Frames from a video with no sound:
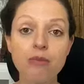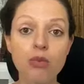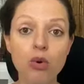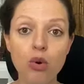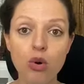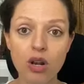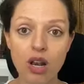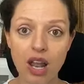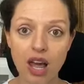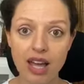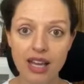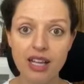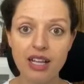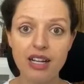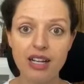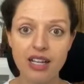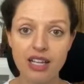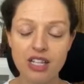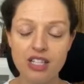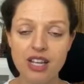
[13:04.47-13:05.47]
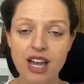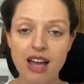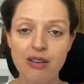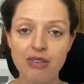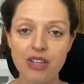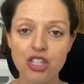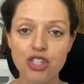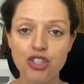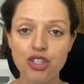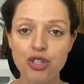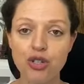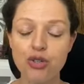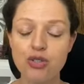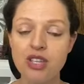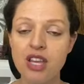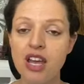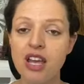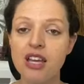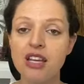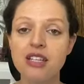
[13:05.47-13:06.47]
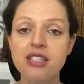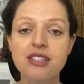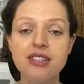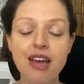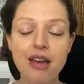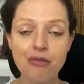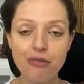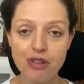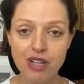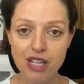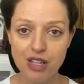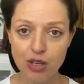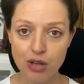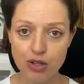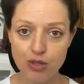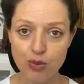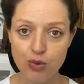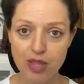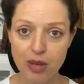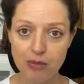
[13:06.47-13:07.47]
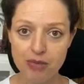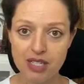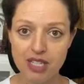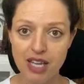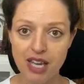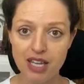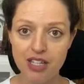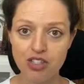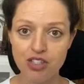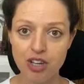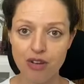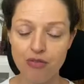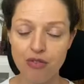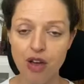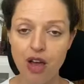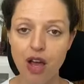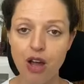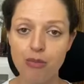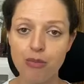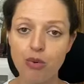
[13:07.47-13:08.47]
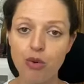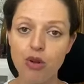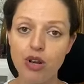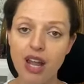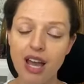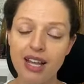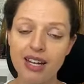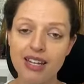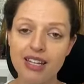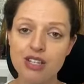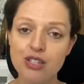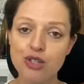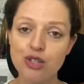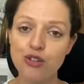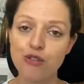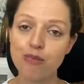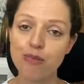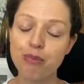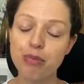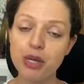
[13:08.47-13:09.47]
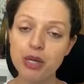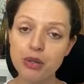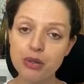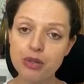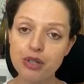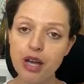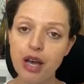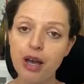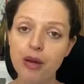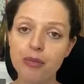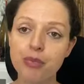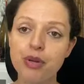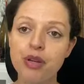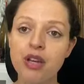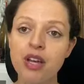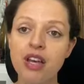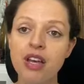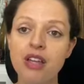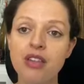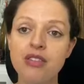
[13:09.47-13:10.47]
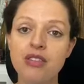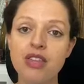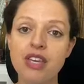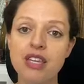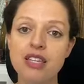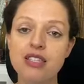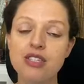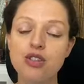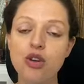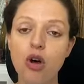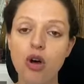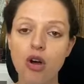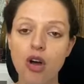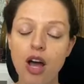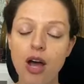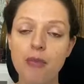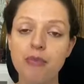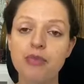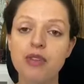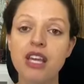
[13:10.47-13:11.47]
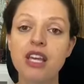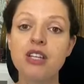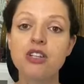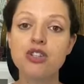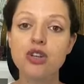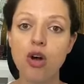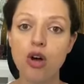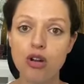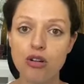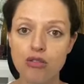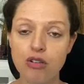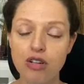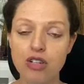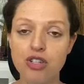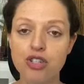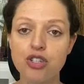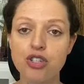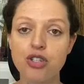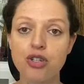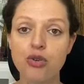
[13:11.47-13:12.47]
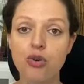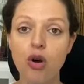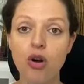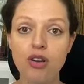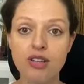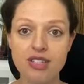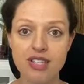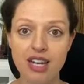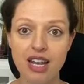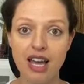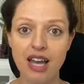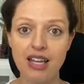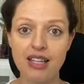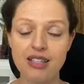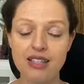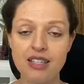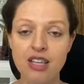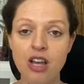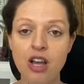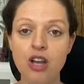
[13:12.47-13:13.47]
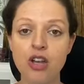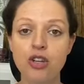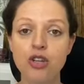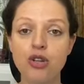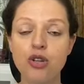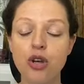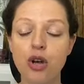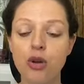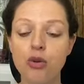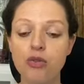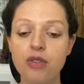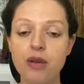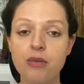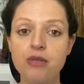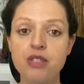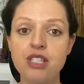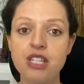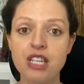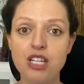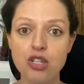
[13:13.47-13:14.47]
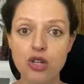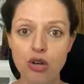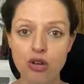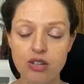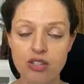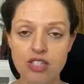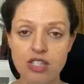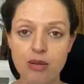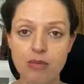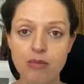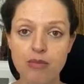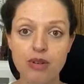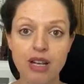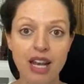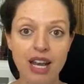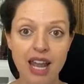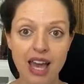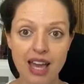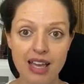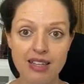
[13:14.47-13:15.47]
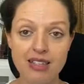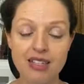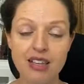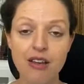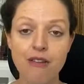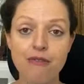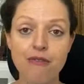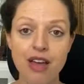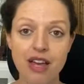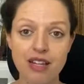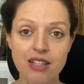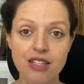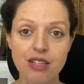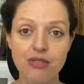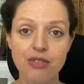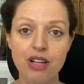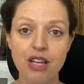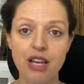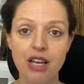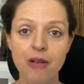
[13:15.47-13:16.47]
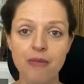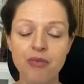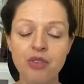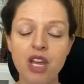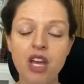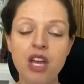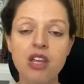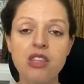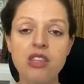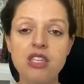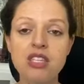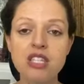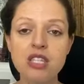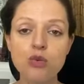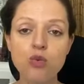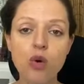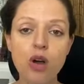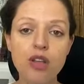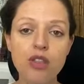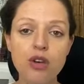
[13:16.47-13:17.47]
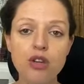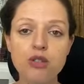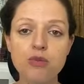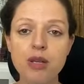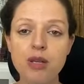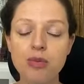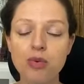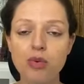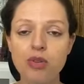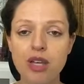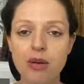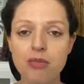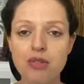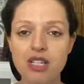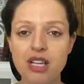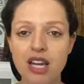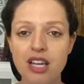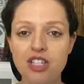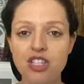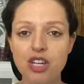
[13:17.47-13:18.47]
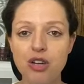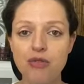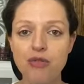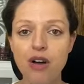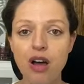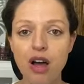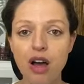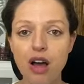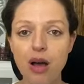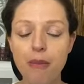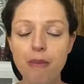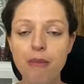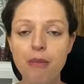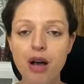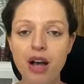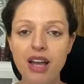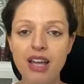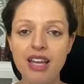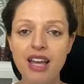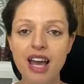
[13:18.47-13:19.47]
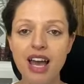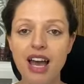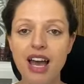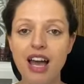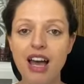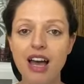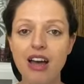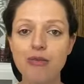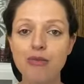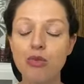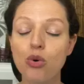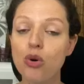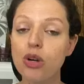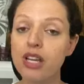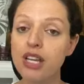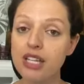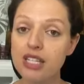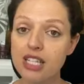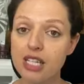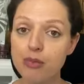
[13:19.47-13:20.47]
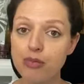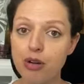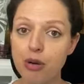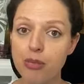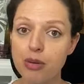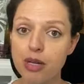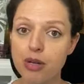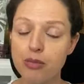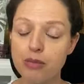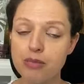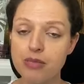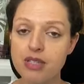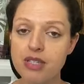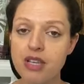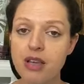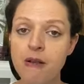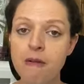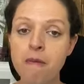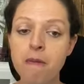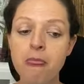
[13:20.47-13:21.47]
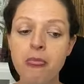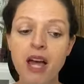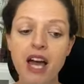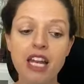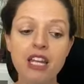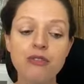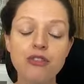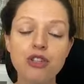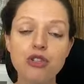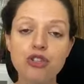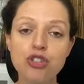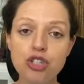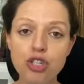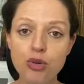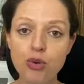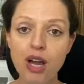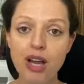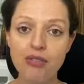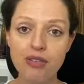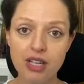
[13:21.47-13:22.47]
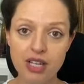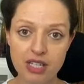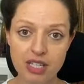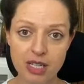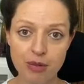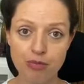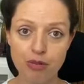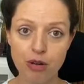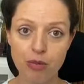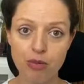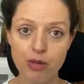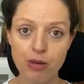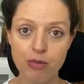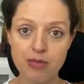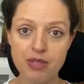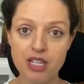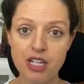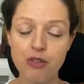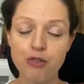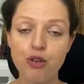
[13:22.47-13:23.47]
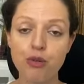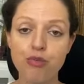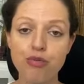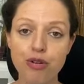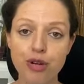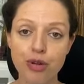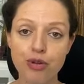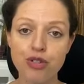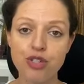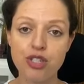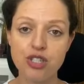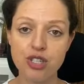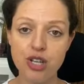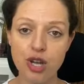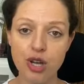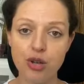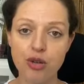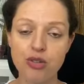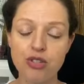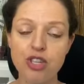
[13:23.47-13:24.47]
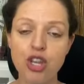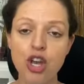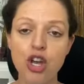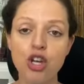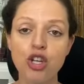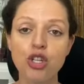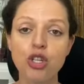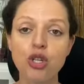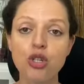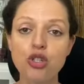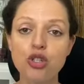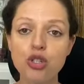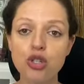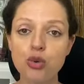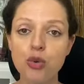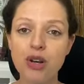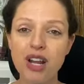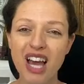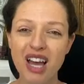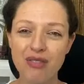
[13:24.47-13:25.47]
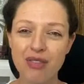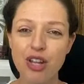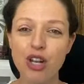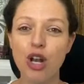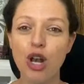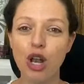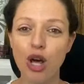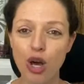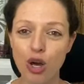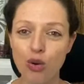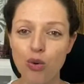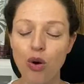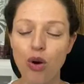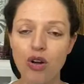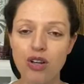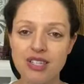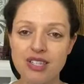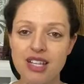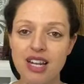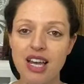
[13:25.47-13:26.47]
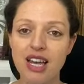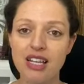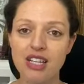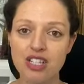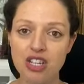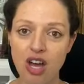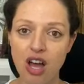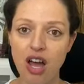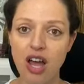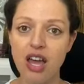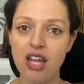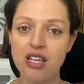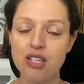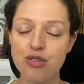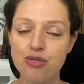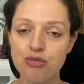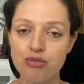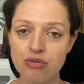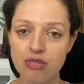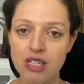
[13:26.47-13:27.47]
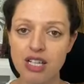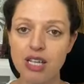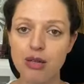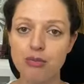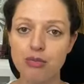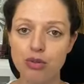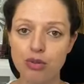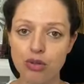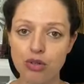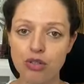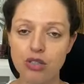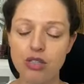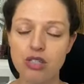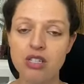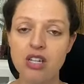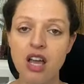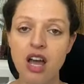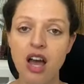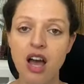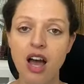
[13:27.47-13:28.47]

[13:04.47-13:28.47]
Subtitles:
more likely to have issues, definitely those with MTHFR, are more likely to sort of build up this intolerant to oxalates, detox them less effectively. This is why those people with MTHFR might have more kidney problems. And if you do have kidney problems and if you're prone to stones, you do want to have a low oxalate diet. It's really important